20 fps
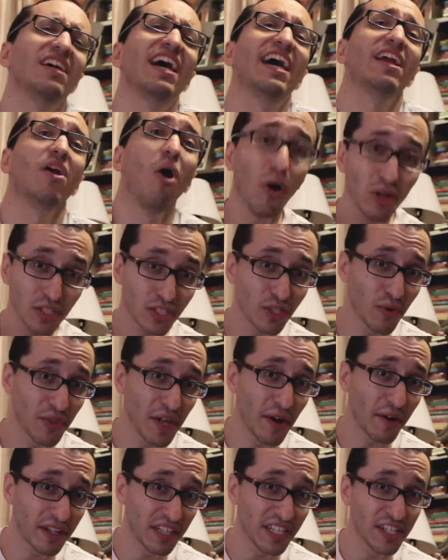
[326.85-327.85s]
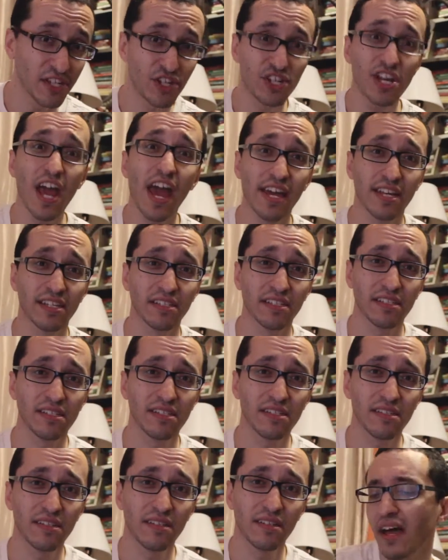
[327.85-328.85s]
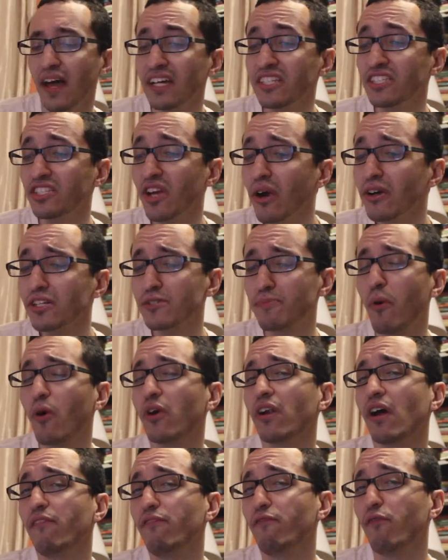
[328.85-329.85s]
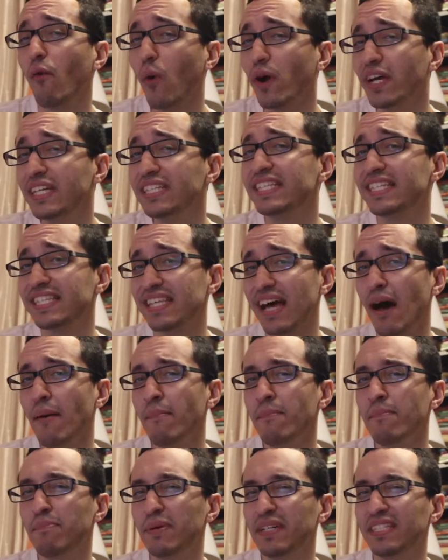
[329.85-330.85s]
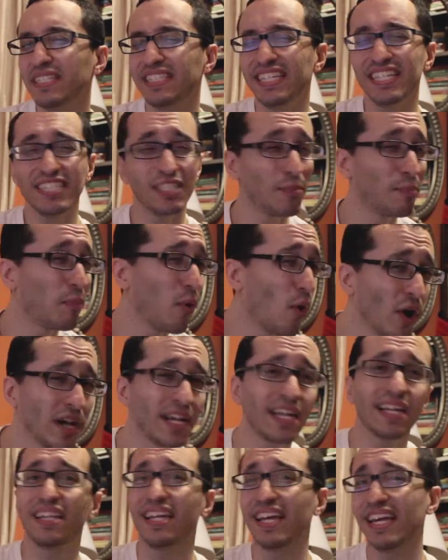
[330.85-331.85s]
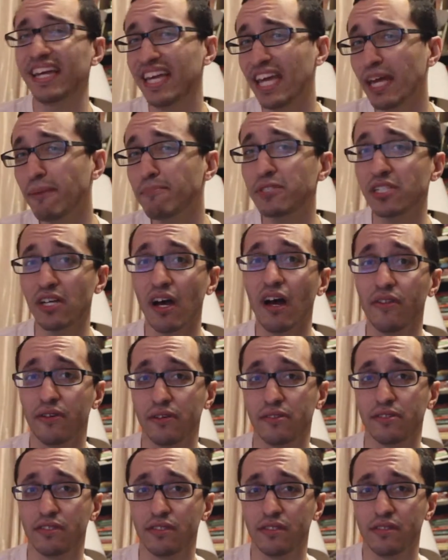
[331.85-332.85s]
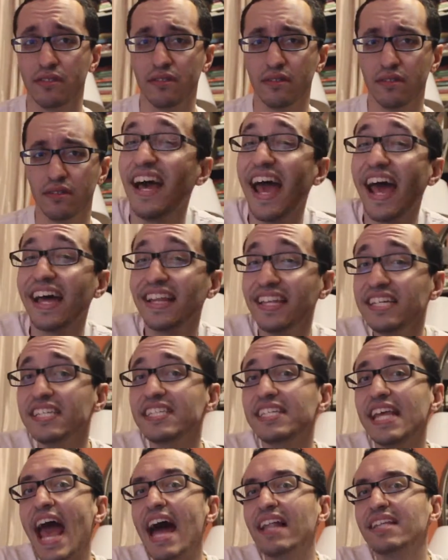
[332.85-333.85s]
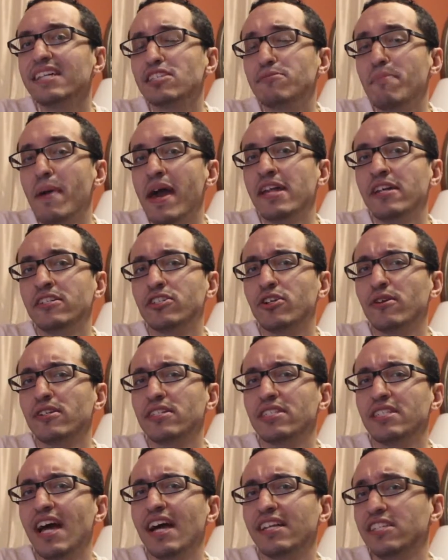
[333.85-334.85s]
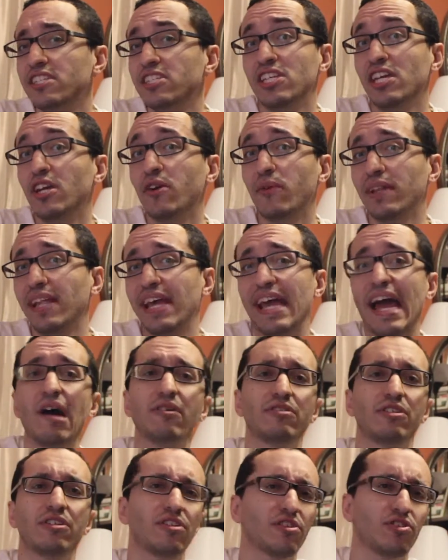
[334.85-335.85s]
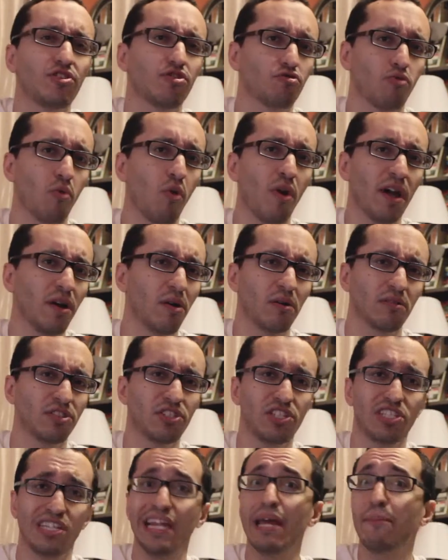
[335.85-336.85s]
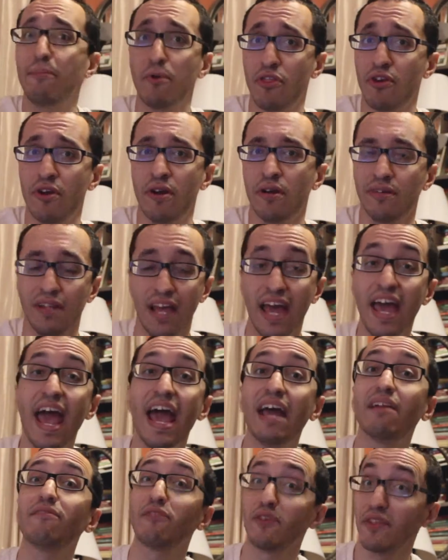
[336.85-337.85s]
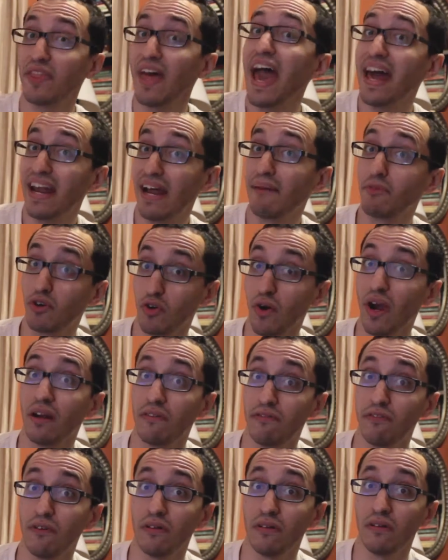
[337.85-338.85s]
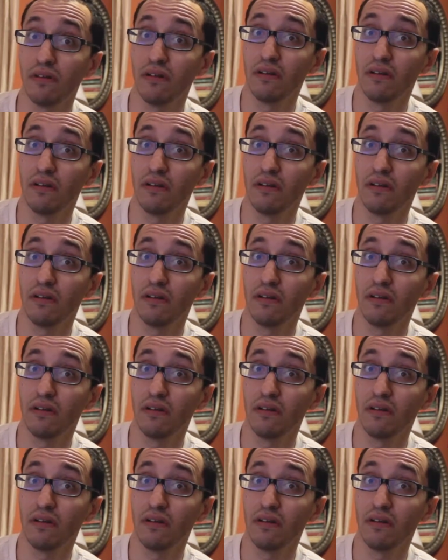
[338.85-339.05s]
And also their cliches. A Star is Born avoids some, but disappointingly keeps others. At least Allie's manager is not secretly out to destroy or sleep with her, and for that I'm grateful.